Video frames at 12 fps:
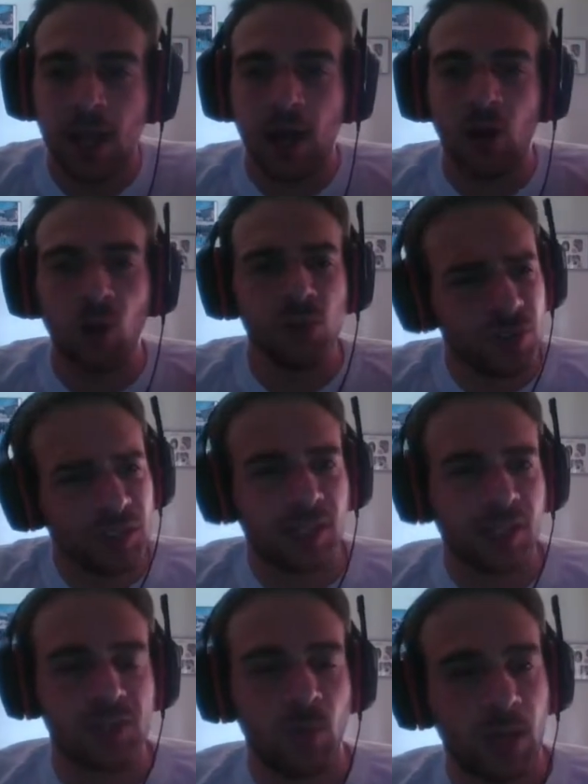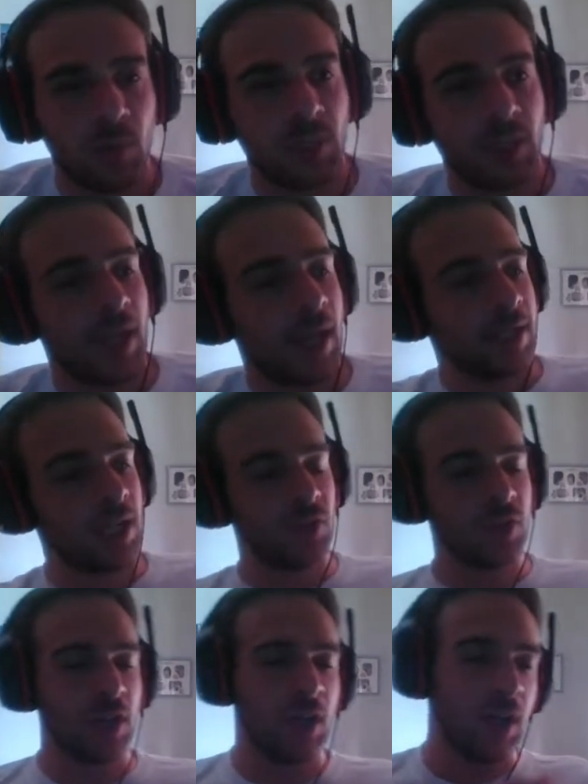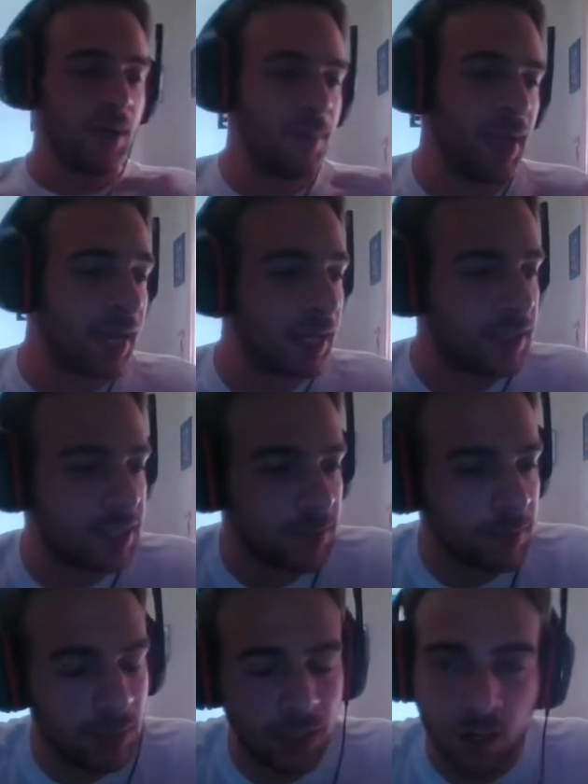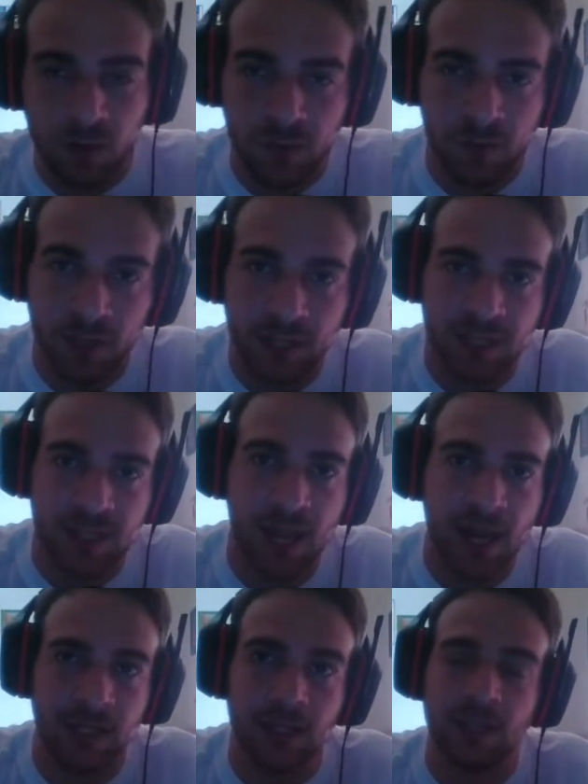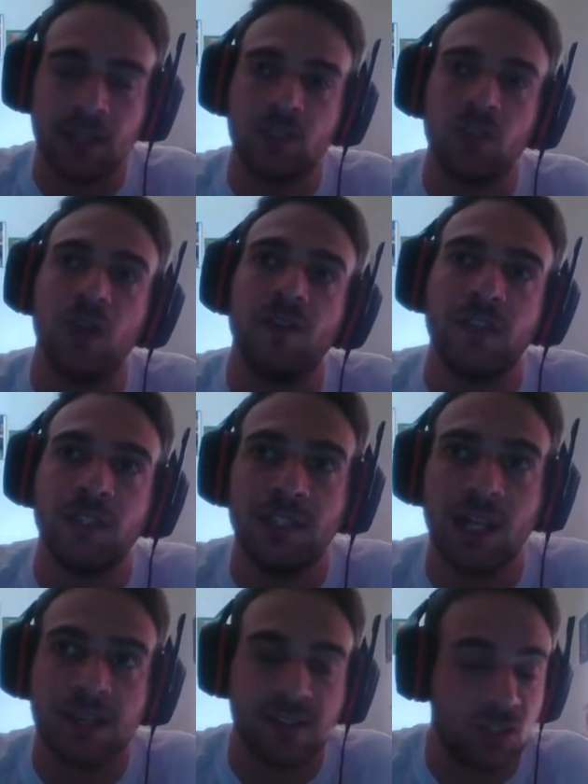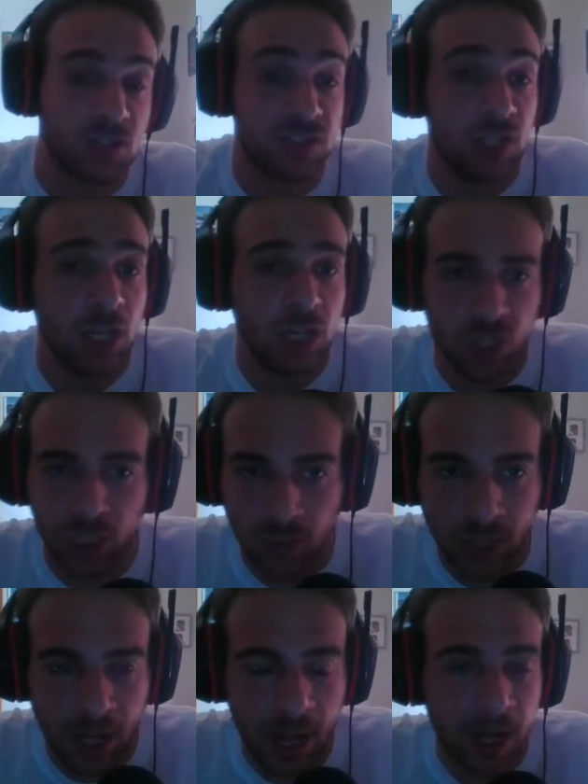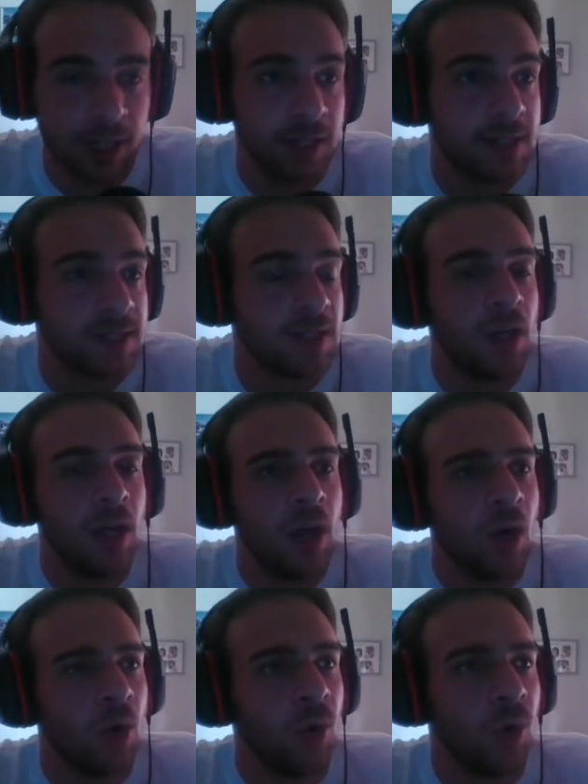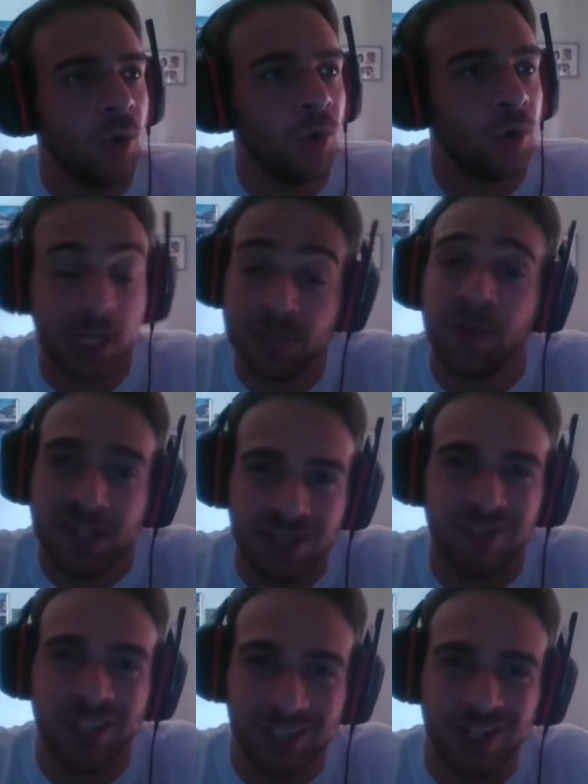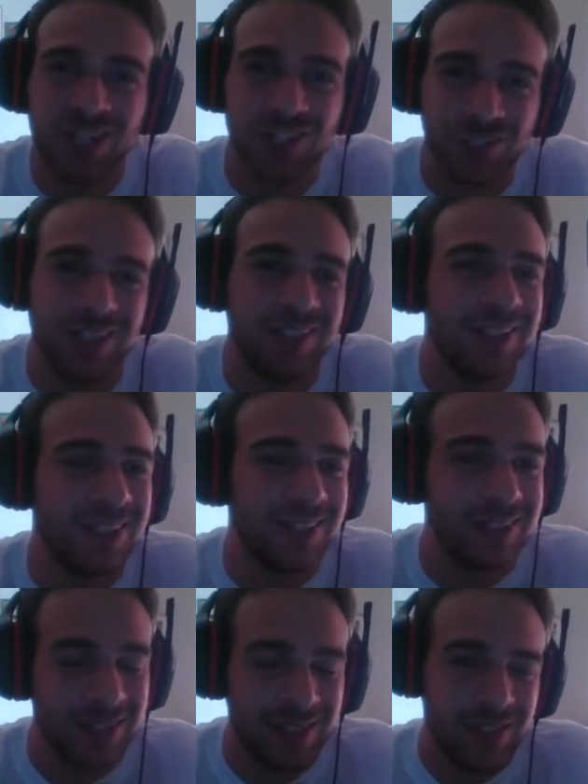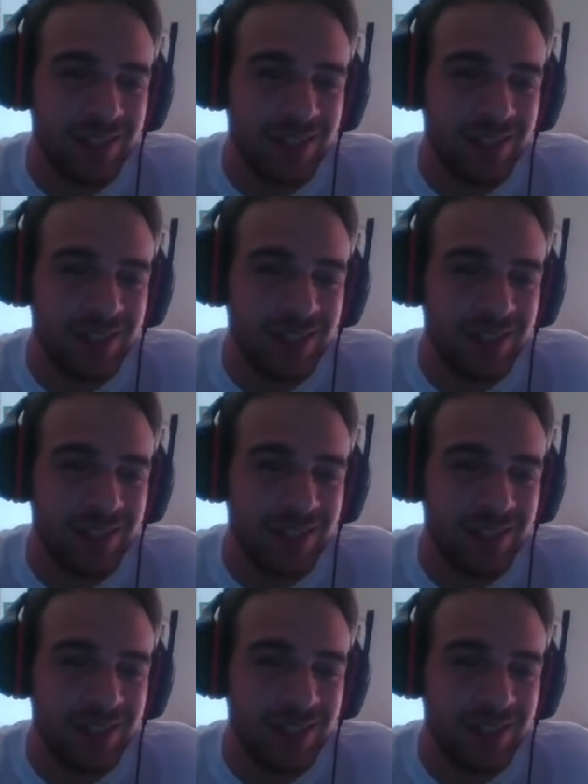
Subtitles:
Also interacts well with any other mechanism of exiling that you have in the deck, such as Shadow Isles or Expressive Iteration, indeed.